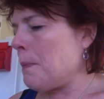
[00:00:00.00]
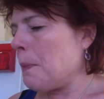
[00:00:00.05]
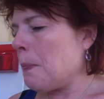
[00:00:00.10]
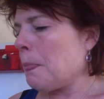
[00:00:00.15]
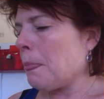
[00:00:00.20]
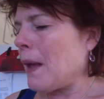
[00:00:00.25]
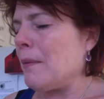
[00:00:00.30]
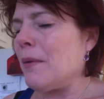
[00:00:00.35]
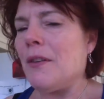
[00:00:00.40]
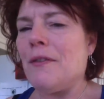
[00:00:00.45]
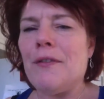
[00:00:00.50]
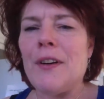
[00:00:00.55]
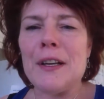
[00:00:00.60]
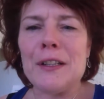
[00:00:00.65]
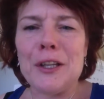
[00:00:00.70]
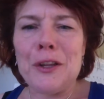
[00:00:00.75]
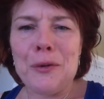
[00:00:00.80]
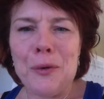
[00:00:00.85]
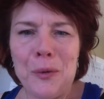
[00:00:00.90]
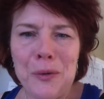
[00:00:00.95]
I'm going to
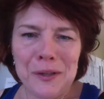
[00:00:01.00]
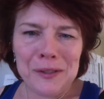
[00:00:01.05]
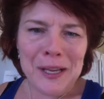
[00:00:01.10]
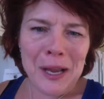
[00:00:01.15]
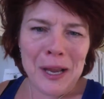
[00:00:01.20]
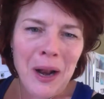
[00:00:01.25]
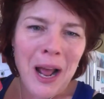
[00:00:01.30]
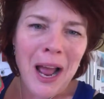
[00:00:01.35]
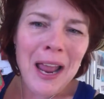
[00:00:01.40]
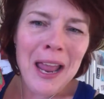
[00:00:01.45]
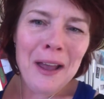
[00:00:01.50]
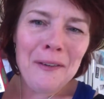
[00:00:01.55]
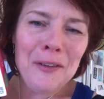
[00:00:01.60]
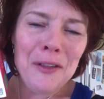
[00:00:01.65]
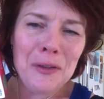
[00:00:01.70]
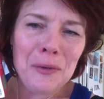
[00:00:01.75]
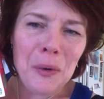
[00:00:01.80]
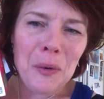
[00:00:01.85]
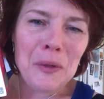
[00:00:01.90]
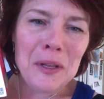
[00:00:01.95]
finally throw this I
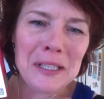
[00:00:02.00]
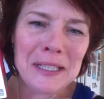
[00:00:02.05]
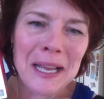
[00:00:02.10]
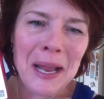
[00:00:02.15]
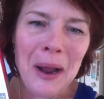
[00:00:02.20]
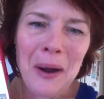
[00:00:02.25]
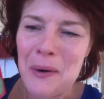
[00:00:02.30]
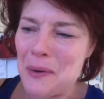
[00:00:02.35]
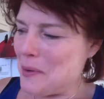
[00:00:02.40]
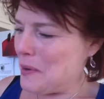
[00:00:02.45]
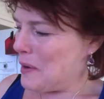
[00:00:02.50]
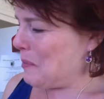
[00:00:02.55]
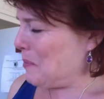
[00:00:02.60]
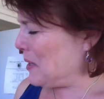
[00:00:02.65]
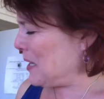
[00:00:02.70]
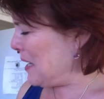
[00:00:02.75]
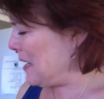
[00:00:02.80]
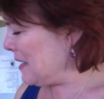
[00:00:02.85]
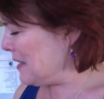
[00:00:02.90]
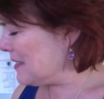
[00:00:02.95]
haven't thrown this out
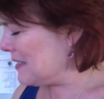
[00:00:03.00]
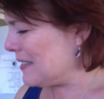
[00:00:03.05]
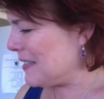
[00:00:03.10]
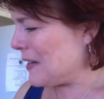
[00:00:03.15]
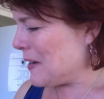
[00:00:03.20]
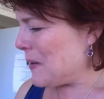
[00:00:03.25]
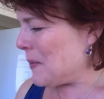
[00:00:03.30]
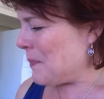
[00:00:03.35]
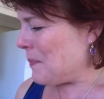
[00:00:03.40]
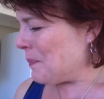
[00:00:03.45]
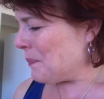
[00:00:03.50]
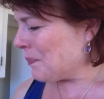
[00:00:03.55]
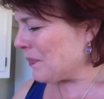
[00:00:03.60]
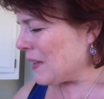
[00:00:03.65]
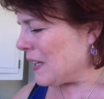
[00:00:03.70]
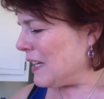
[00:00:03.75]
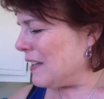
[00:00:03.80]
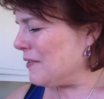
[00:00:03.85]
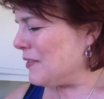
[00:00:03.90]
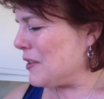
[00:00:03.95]
because,
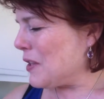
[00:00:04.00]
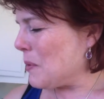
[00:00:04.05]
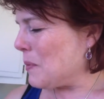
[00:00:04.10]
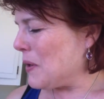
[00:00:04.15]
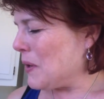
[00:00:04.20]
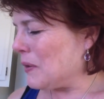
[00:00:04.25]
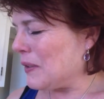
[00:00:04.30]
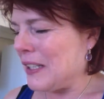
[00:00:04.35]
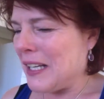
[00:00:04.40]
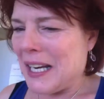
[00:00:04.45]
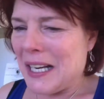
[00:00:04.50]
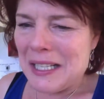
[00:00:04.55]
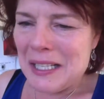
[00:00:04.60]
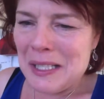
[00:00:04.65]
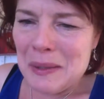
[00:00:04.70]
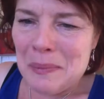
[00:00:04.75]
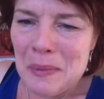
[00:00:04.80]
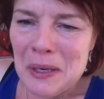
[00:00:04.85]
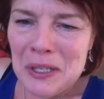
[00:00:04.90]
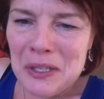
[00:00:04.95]
even though we only ate
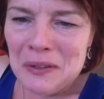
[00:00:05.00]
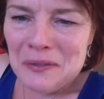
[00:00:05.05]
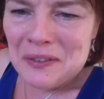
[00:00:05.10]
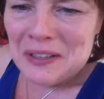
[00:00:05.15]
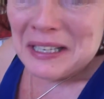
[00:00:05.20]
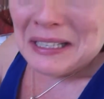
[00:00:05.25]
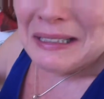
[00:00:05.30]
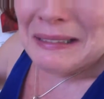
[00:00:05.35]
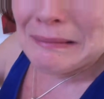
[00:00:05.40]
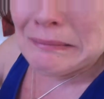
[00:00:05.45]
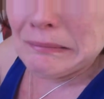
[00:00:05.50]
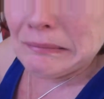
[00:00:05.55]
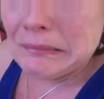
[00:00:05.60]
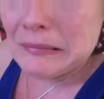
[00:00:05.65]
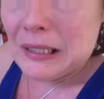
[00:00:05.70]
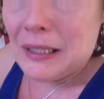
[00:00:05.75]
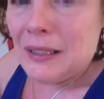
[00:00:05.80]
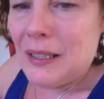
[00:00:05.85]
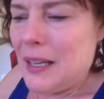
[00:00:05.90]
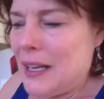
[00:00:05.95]
this much of it,
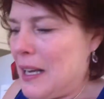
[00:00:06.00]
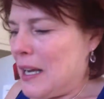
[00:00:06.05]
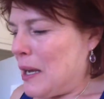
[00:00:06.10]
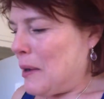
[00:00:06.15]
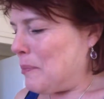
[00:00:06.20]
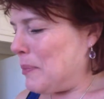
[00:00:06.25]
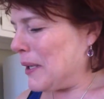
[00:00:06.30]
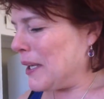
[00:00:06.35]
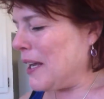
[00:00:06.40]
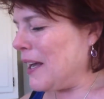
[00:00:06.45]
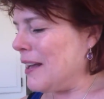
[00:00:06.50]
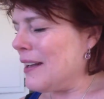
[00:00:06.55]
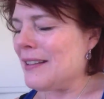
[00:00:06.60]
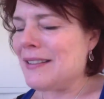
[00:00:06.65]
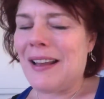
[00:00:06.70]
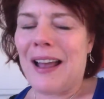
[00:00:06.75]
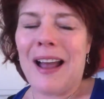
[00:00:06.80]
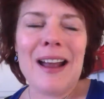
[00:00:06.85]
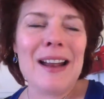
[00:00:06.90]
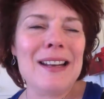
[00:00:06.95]
because
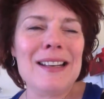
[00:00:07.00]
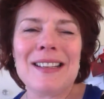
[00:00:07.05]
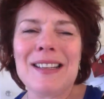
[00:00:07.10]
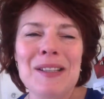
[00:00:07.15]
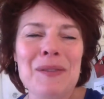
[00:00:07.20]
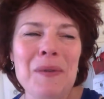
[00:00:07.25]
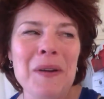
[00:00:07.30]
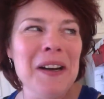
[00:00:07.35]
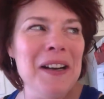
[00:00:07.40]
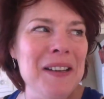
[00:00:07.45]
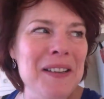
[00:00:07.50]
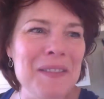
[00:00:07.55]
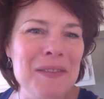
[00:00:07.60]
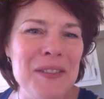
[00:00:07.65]
I just wanted to